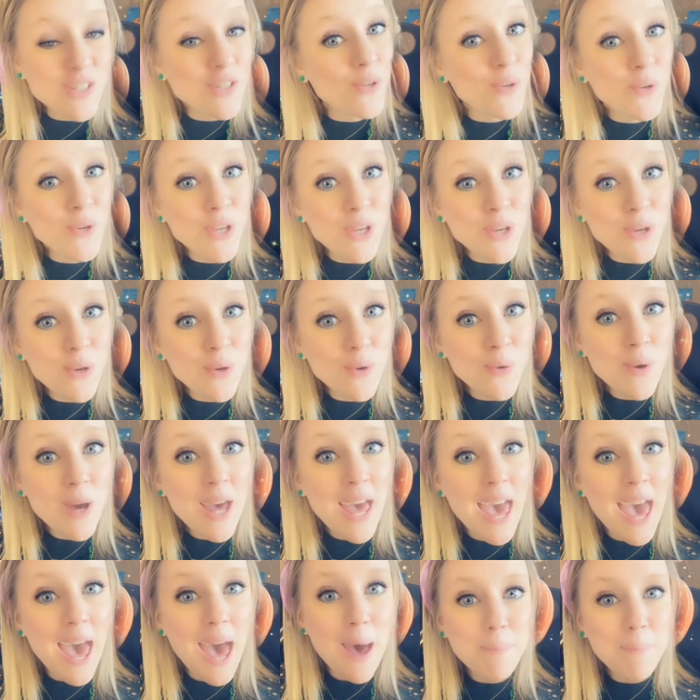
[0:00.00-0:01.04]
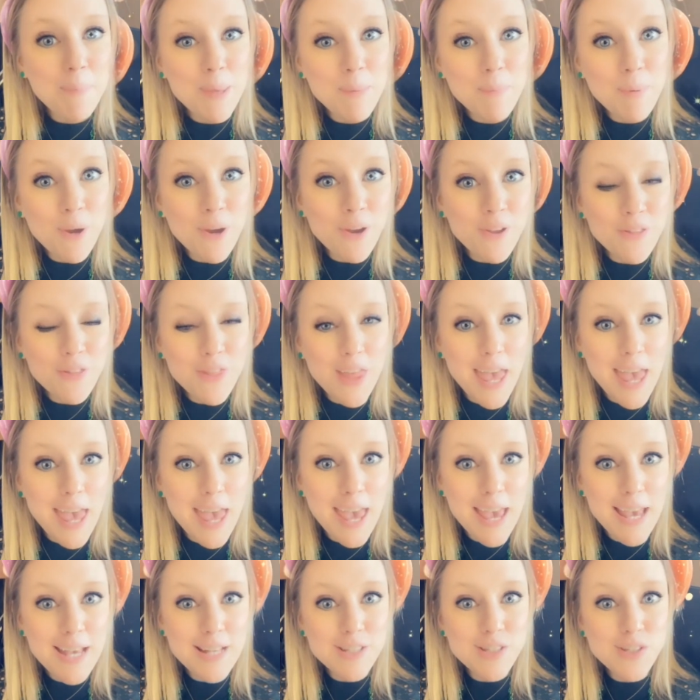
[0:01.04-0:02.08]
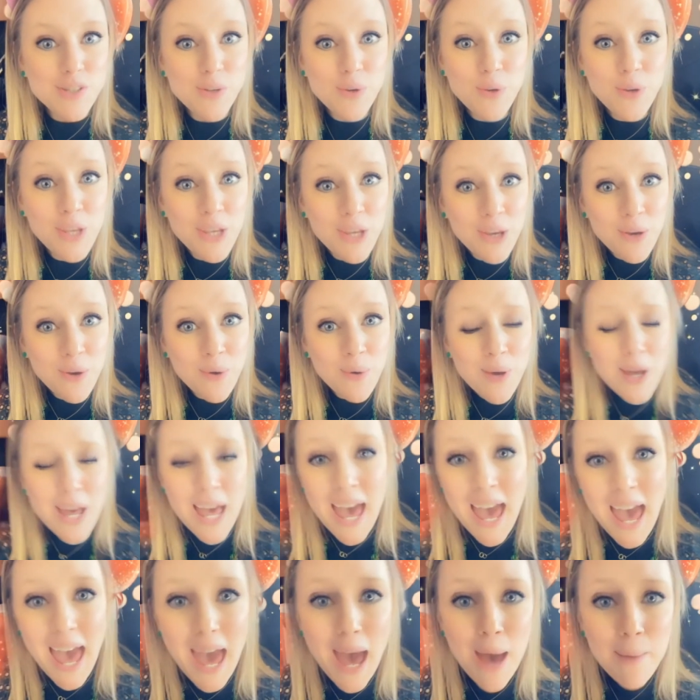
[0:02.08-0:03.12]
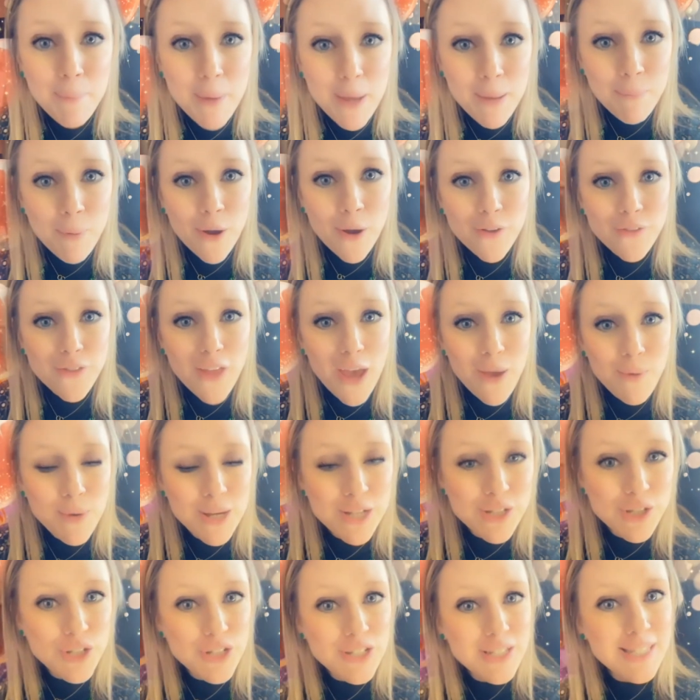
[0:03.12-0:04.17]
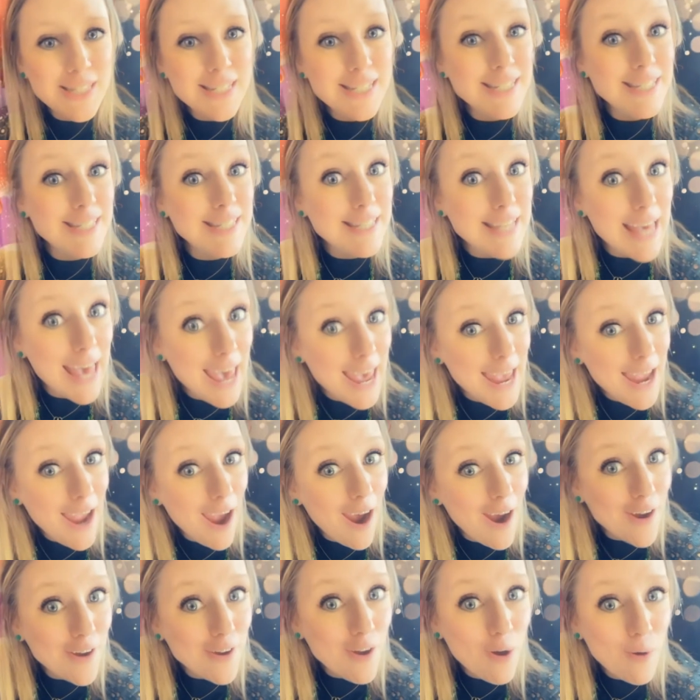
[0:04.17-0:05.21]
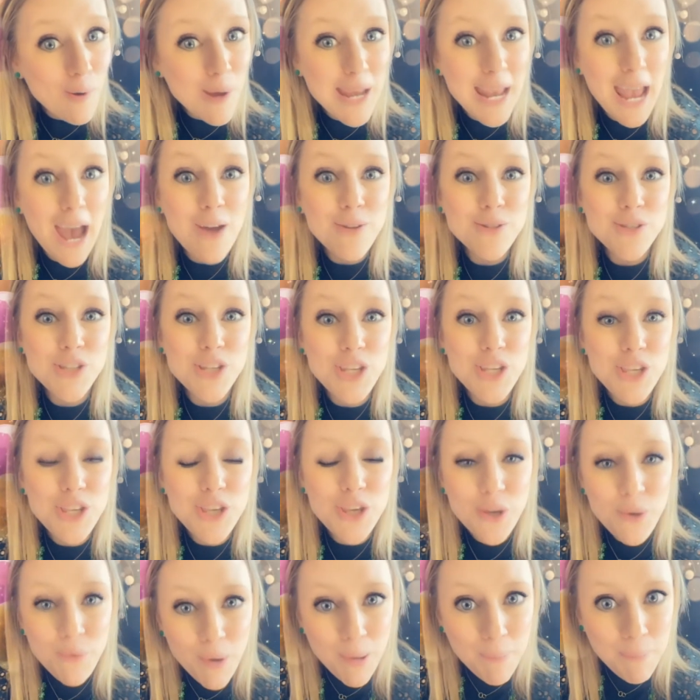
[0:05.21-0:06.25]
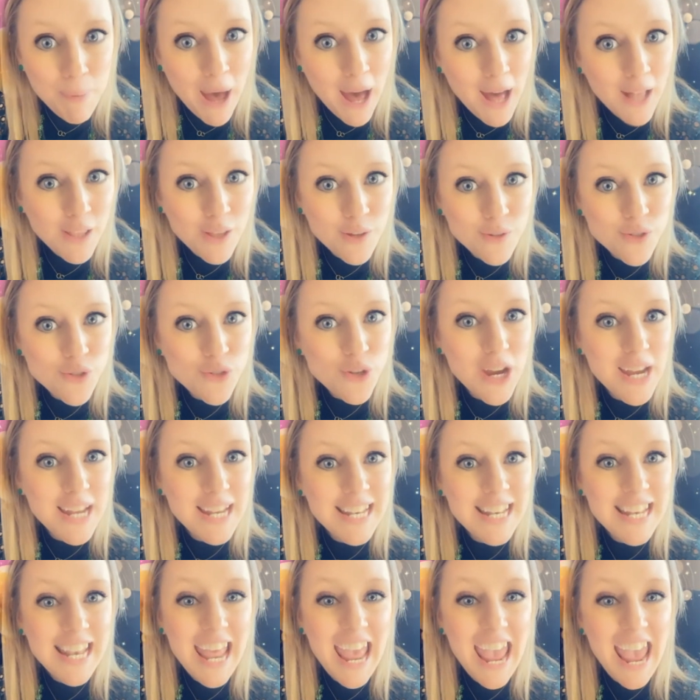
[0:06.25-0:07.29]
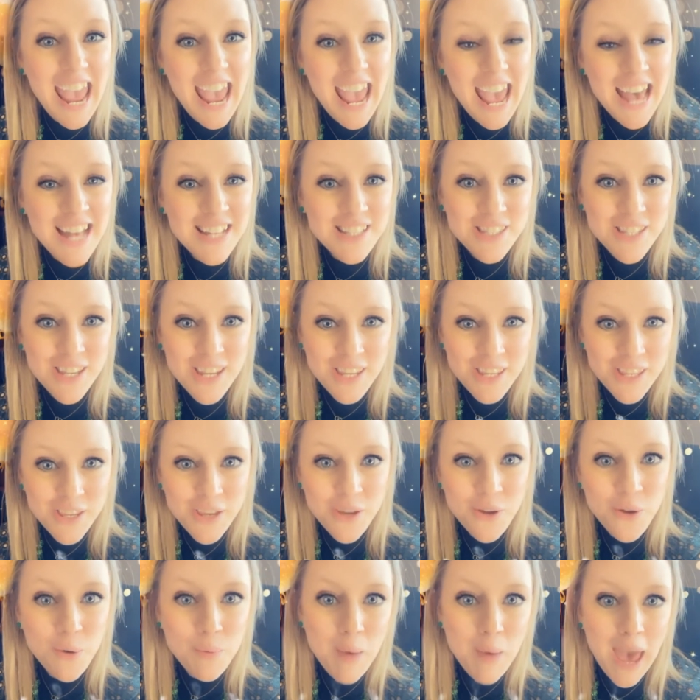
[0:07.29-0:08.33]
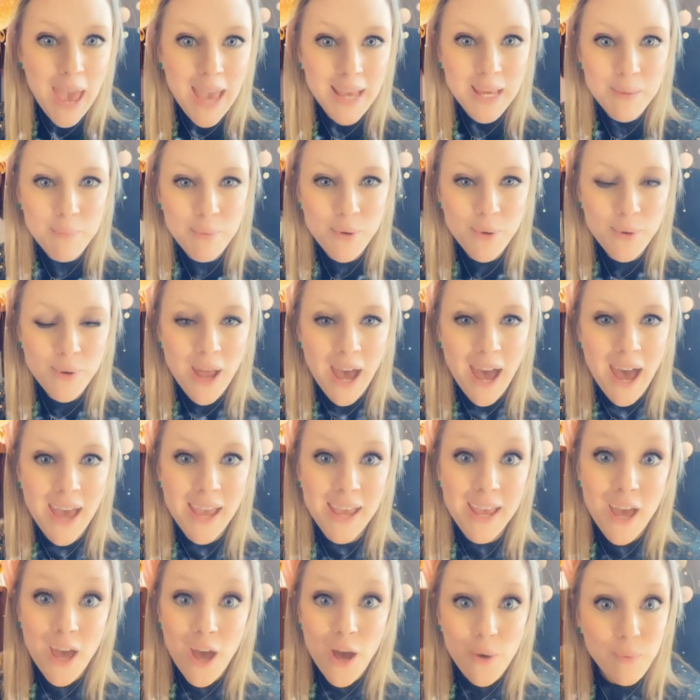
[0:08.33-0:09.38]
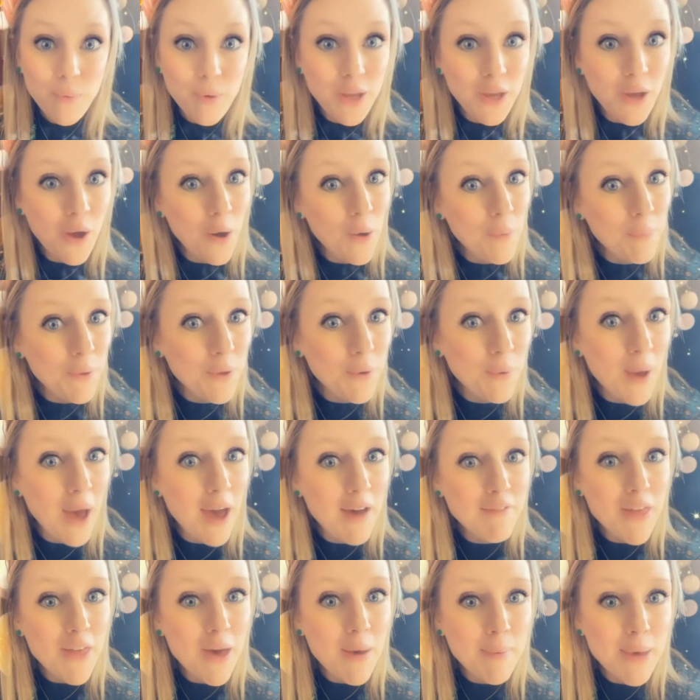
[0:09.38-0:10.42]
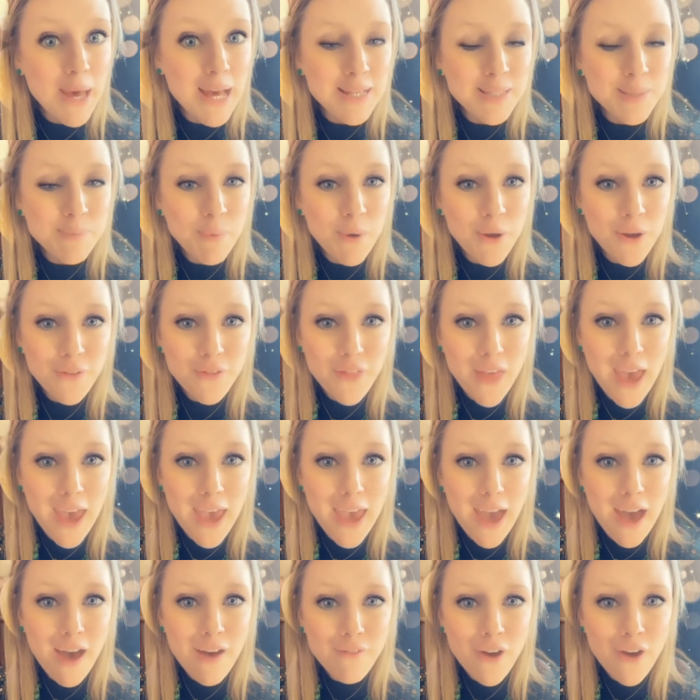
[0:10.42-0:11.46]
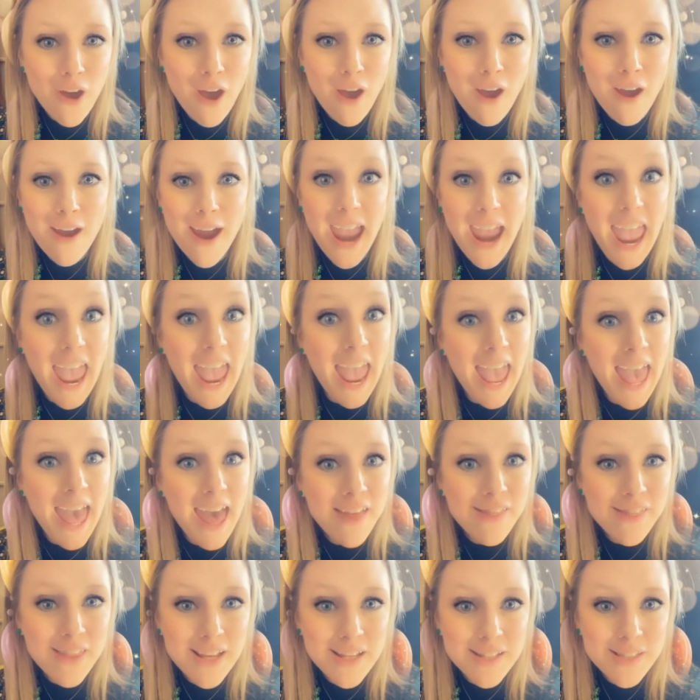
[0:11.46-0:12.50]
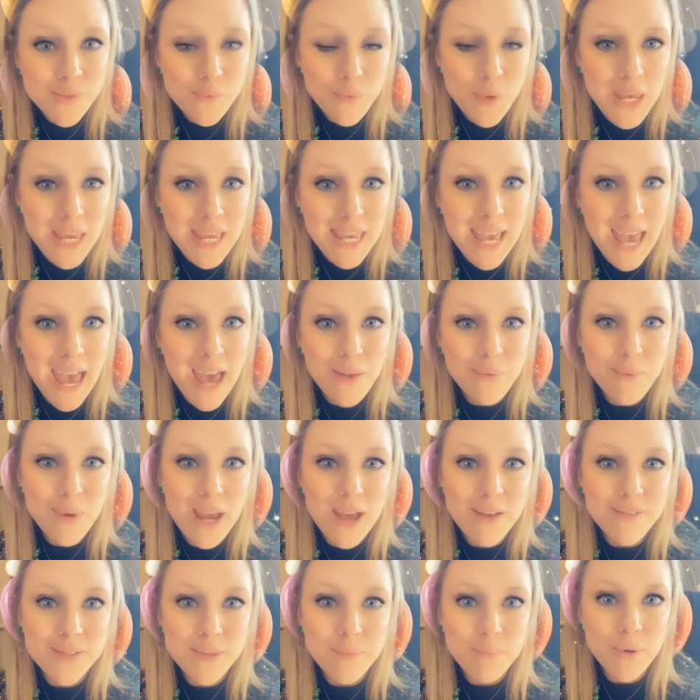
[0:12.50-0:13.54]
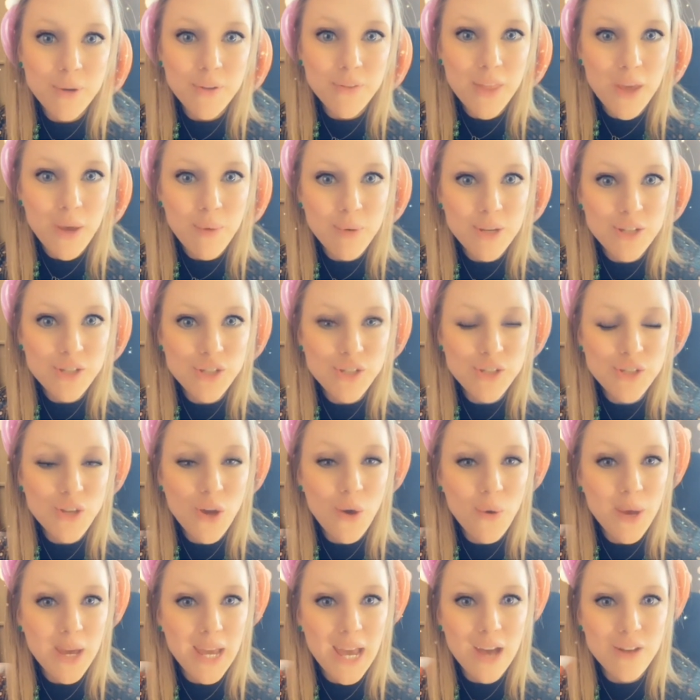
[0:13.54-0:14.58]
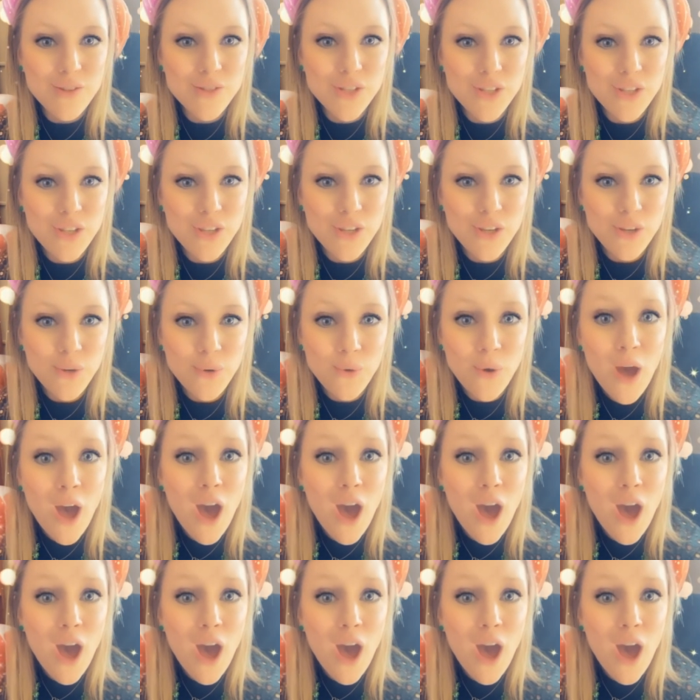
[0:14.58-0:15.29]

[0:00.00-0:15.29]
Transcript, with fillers: to you. Happy birthday to you. Happy birthday wishes today are going out to you, Apollo Drayton, and to you, Maggie Budai. We hope you have the best birthday ever. And this weekend, we have some birthday wishes going out to you,